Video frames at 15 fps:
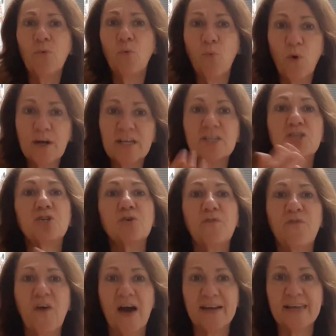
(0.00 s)
Where did you
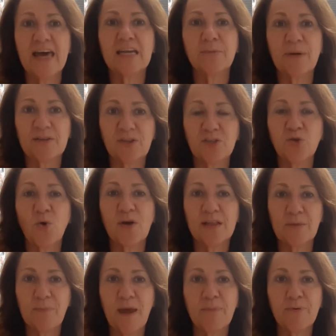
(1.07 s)
find out about the
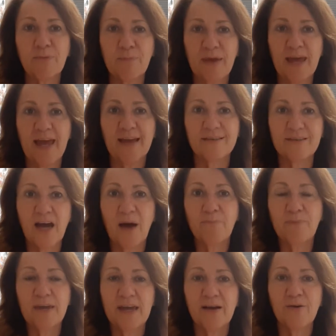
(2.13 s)
toilet paper not
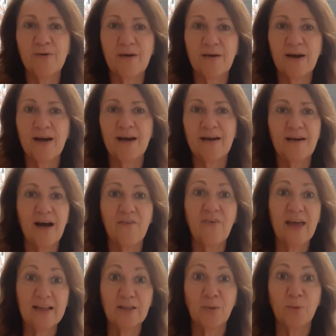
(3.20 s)
being
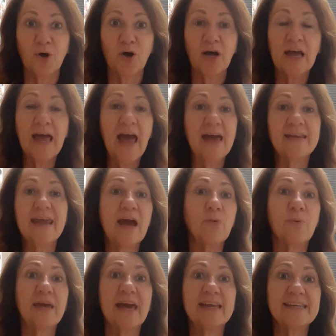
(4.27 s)
available and how
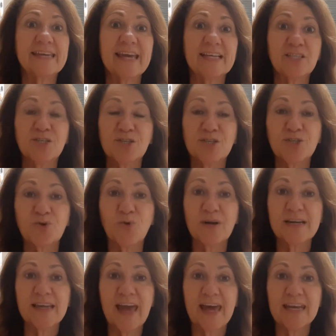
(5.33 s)
we had to get to the store
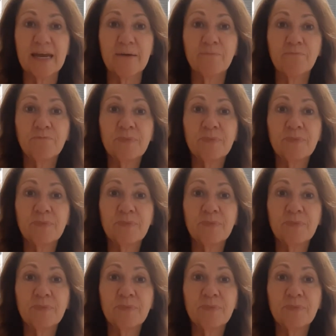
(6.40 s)
and get it?